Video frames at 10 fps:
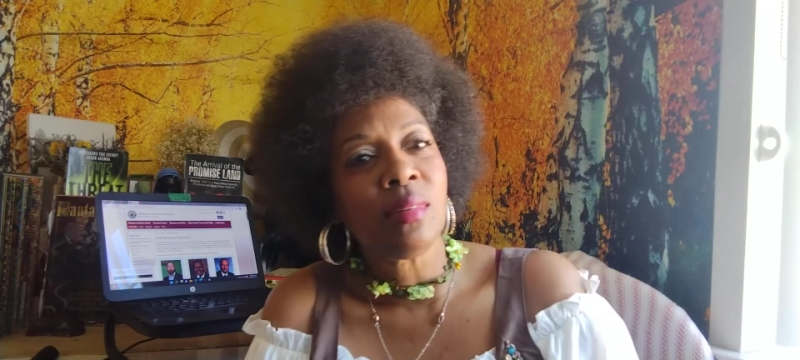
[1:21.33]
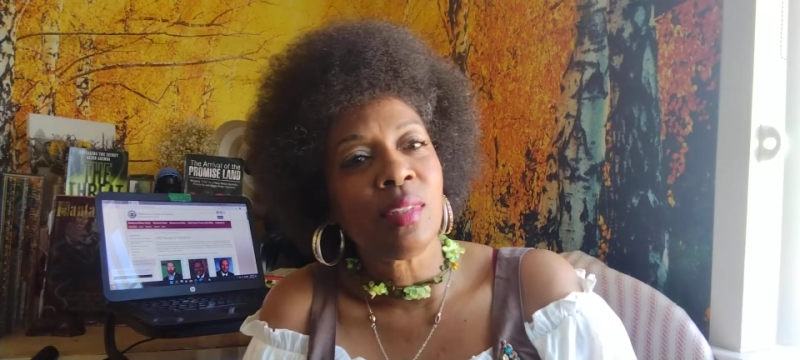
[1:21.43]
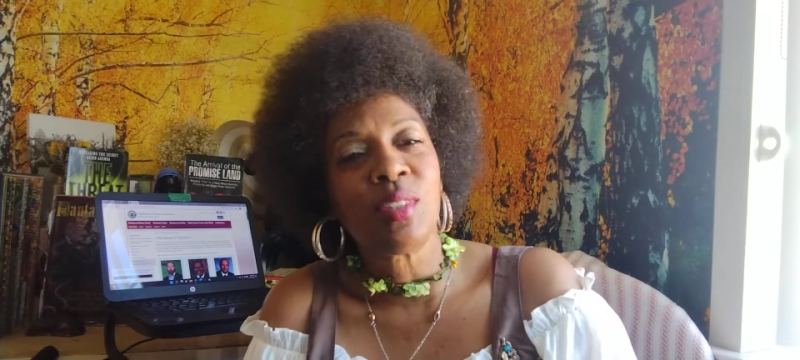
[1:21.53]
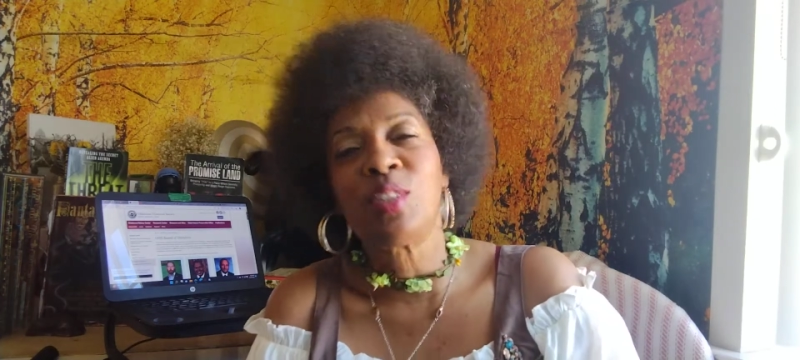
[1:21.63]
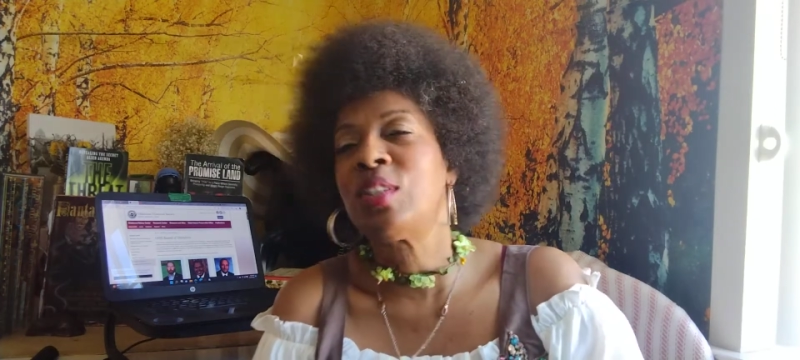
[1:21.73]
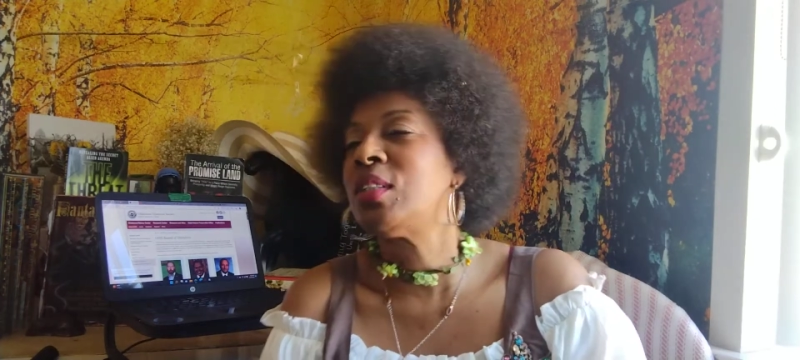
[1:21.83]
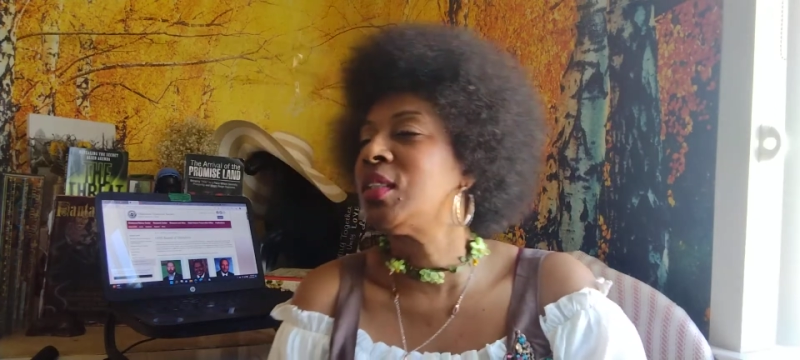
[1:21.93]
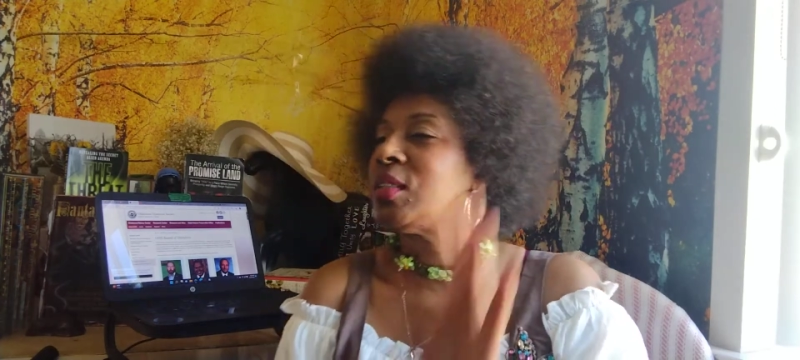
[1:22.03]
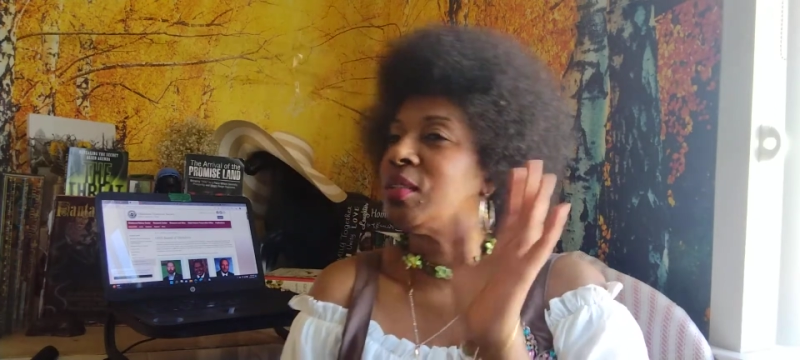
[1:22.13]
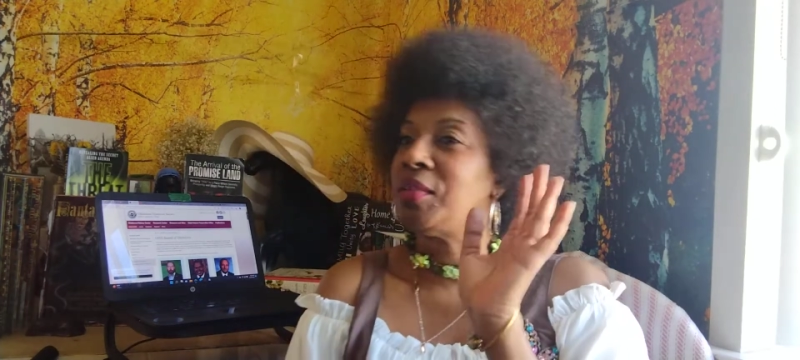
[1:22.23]
There's, she
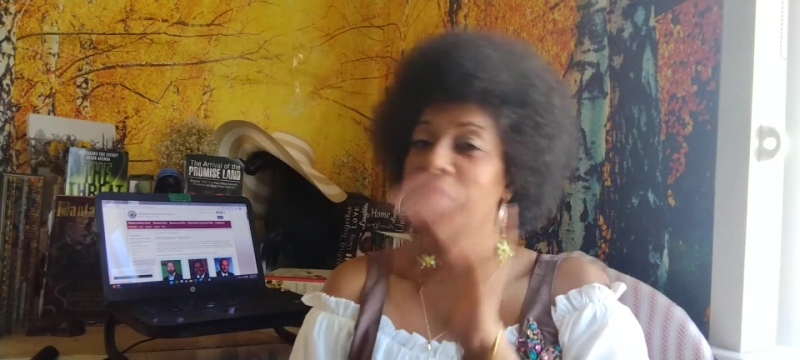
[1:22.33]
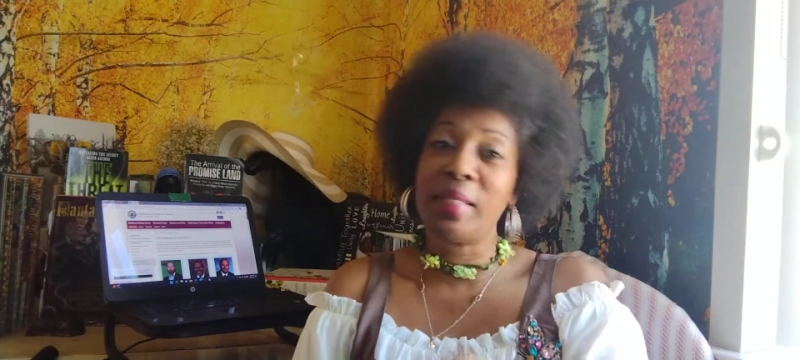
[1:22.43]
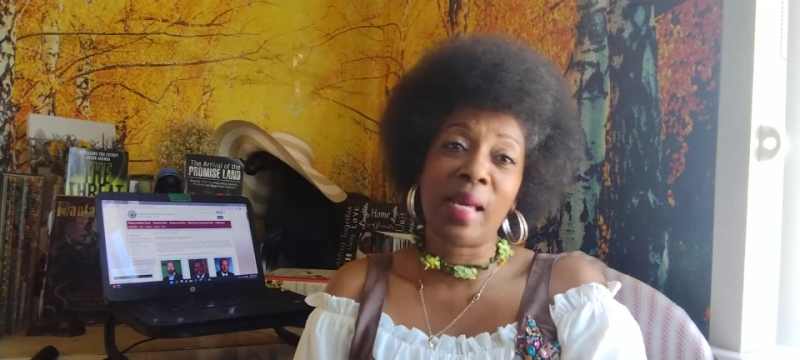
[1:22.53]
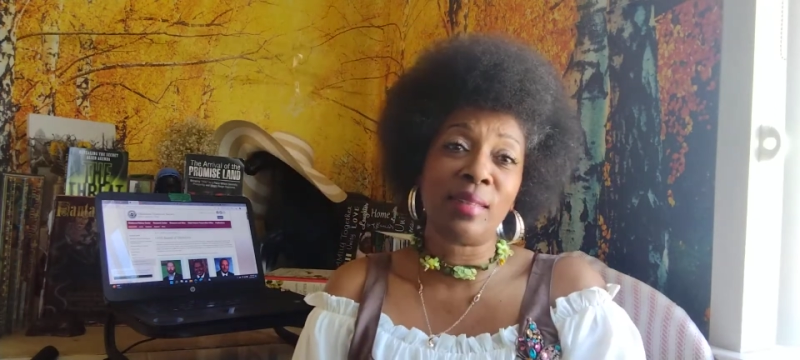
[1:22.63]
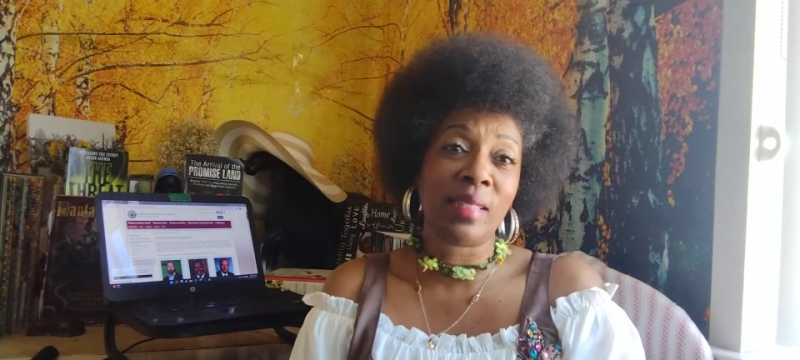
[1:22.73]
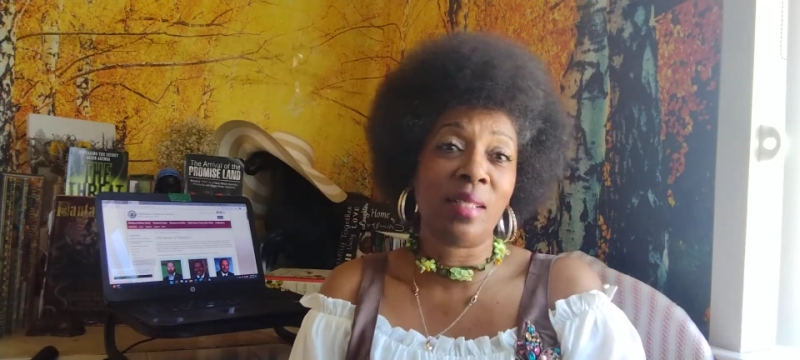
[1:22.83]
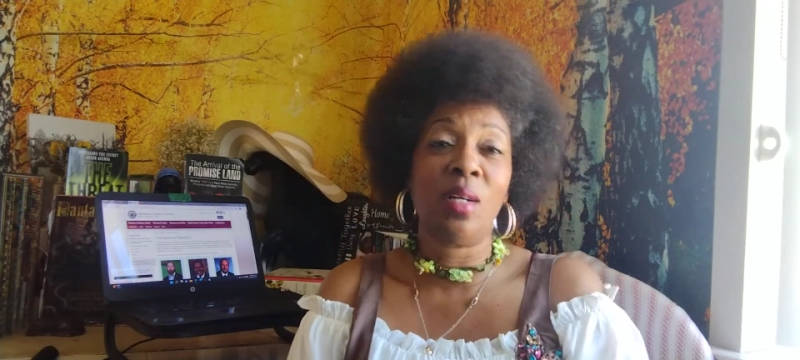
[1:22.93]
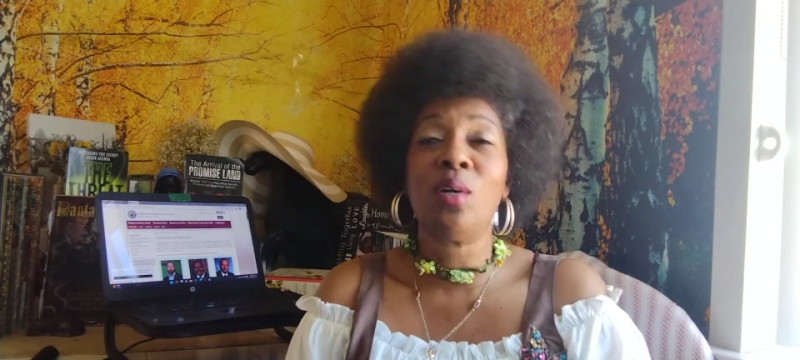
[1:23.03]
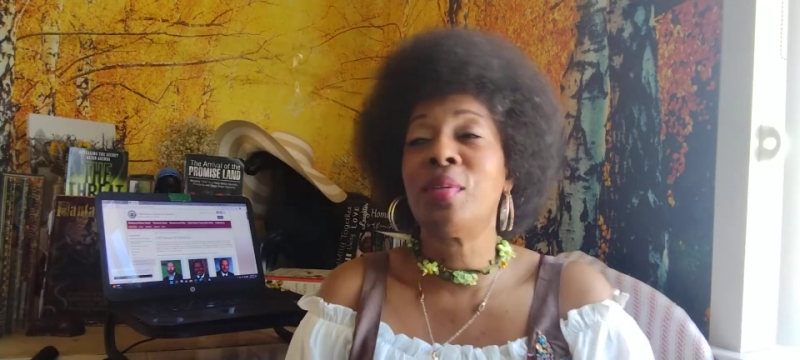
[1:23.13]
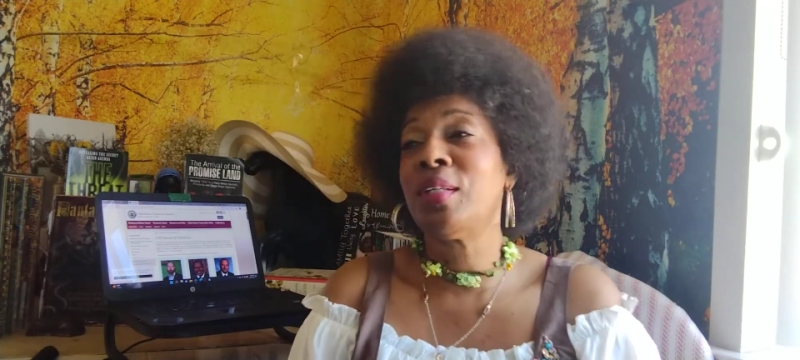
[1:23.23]
just announced that, oh,